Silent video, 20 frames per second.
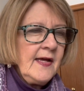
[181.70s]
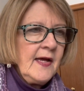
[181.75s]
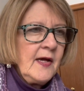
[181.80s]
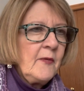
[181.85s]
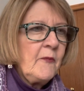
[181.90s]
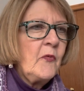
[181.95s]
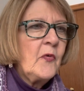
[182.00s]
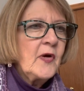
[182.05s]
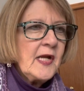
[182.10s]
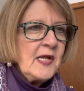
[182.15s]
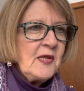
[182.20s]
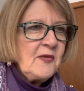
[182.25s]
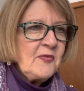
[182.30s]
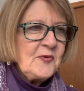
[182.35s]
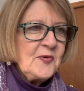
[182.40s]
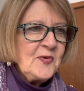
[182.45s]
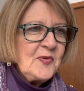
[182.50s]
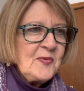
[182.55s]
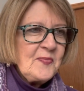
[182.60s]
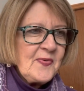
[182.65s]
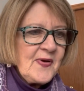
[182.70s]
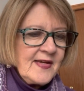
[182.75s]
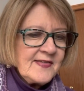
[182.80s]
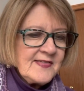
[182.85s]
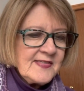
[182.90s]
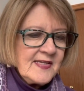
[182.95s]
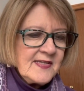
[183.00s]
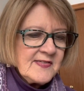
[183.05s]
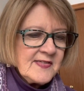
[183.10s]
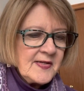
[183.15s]
working through the
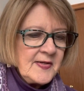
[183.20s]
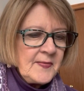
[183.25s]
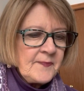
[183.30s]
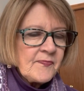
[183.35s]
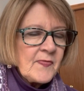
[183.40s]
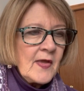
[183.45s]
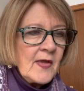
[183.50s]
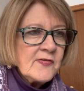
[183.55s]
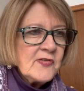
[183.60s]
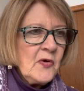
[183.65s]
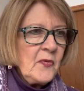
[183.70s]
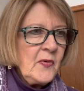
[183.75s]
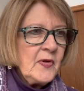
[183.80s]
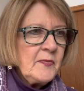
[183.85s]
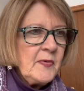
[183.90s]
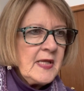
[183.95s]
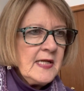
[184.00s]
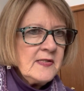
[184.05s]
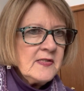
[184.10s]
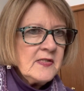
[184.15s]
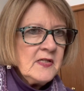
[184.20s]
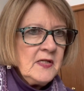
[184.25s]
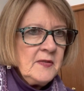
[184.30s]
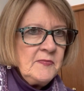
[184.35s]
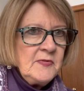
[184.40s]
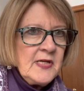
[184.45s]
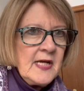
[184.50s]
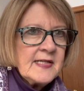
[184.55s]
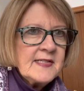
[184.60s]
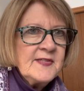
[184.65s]
process. So when we get to
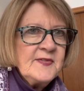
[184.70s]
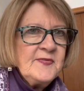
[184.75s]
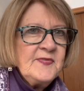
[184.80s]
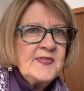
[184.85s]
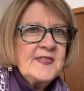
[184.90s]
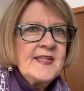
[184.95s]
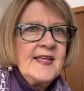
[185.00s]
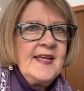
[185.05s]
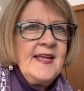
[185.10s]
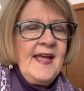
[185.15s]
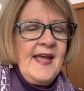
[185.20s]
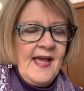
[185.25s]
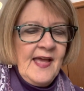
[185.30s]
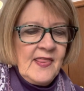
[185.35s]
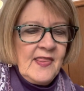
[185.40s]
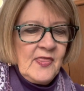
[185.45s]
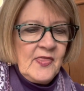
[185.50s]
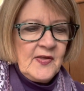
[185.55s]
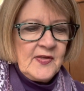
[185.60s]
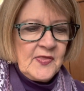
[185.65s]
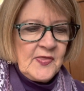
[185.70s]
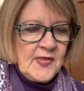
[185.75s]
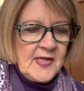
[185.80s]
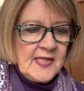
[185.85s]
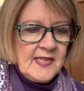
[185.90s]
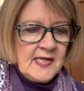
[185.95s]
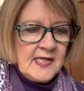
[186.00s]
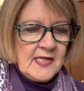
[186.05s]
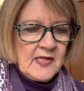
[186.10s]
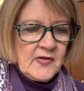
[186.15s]
objectives, the thing
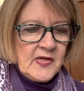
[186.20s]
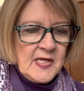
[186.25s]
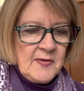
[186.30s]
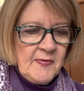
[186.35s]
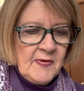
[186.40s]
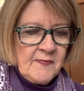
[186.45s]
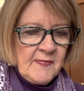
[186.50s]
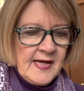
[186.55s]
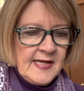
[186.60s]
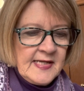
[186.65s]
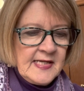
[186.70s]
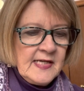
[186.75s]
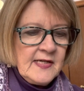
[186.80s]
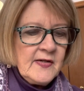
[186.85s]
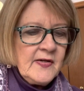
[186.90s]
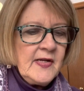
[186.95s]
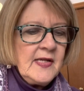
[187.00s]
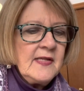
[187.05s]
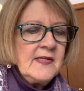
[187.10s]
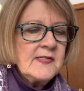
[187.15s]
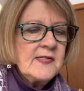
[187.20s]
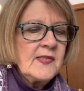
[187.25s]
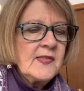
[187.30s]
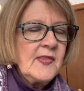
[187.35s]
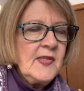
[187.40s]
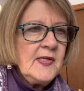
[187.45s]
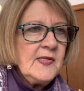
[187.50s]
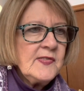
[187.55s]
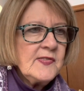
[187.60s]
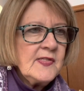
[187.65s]
that you keep in mind here is
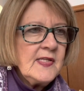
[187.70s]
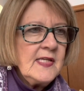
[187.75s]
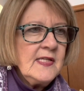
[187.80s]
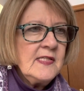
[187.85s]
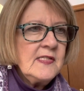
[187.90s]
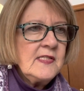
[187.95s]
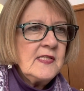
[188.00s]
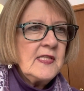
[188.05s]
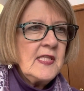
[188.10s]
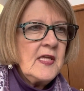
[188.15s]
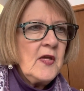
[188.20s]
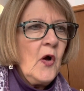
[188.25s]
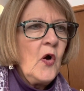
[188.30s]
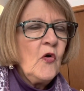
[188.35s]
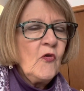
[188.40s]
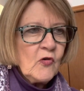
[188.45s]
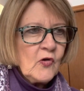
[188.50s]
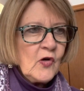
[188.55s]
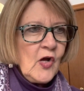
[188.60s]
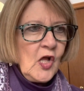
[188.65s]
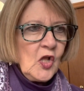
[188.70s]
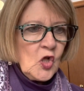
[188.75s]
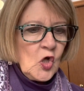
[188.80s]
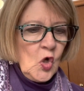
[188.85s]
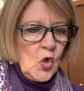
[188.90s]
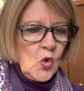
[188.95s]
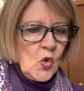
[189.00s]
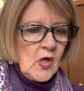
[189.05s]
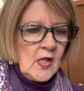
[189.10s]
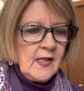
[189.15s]
this is the overall
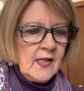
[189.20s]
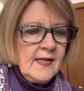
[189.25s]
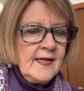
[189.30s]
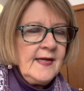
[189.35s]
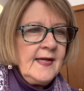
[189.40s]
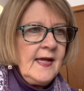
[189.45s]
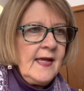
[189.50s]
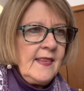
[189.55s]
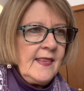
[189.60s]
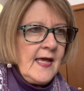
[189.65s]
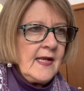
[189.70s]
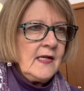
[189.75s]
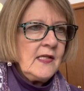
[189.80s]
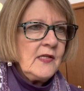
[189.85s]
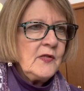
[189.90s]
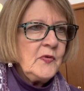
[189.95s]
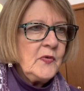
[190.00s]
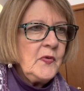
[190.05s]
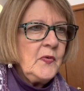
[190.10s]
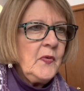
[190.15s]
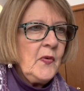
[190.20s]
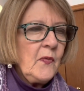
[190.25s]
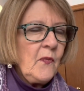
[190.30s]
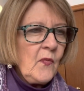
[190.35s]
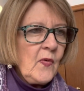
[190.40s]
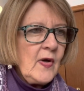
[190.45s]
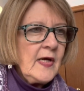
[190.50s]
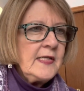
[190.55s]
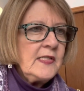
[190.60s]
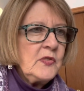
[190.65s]
goal that you
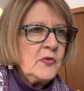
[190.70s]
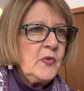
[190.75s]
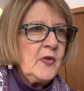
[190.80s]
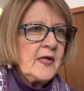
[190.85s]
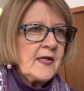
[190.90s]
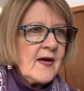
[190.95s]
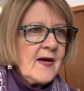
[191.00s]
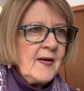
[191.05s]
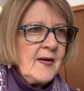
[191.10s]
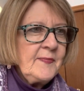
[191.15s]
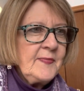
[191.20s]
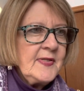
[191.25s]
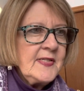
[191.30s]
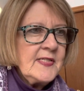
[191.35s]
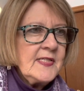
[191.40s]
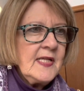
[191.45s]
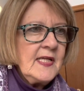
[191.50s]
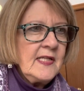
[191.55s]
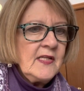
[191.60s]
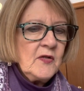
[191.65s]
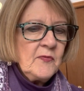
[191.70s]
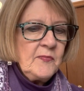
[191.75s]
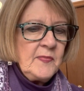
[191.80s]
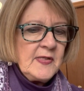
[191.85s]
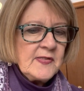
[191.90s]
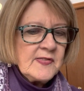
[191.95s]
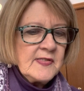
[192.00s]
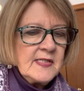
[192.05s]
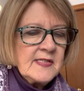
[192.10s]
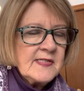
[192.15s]
want to accomplish in your
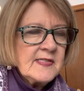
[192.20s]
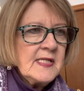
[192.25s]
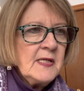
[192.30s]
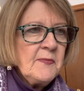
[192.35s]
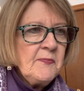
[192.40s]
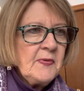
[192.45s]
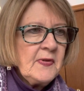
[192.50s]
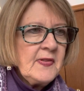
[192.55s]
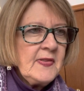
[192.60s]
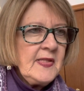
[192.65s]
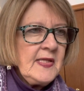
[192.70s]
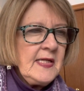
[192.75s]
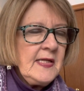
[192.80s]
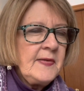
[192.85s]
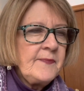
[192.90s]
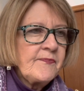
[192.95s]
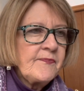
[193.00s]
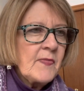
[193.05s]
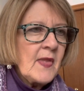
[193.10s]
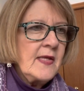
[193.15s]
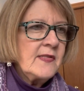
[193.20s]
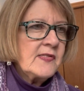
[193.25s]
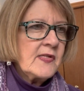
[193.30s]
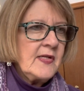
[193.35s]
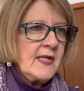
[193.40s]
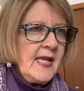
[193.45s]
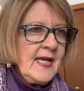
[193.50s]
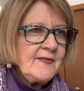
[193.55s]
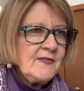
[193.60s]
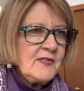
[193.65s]
business. Typically, it's
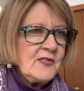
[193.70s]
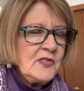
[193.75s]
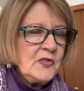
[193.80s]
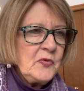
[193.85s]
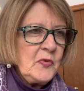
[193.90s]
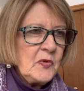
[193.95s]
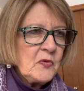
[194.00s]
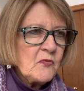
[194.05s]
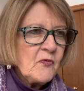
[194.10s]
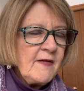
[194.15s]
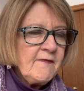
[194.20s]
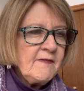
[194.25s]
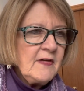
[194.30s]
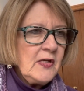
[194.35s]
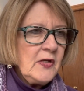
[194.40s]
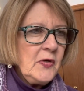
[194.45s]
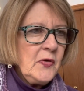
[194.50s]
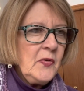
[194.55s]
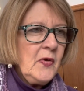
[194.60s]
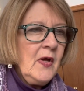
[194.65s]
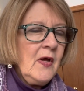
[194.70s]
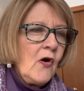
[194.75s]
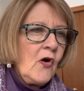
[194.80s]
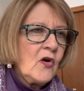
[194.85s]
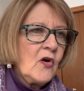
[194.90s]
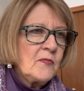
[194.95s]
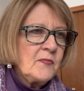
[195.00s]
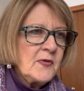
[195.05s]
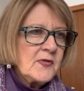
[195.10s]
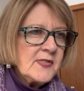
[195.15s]
going to have to do with revenue
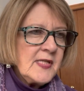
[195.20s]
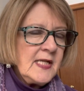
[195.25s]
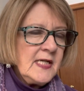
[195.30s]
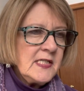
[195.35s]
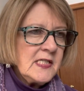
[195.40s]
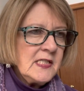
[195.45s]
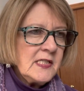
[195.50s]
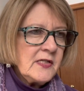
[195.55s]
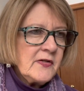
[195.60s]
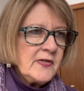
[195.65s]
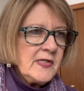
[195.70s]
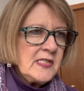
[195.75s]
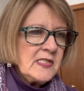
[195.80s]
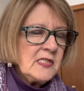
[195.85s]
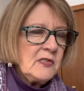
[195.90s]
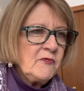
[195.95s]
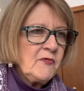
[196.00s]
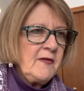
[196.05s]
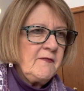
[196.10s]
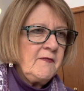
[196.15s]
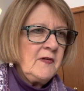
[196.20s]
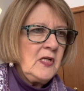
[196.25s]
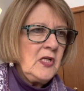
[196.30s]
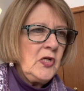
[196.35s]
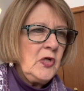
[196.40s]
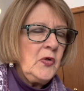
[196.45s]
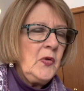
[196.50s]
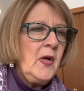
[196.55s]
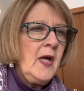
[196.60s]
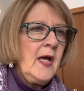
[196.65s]
or percentage increase in revenue,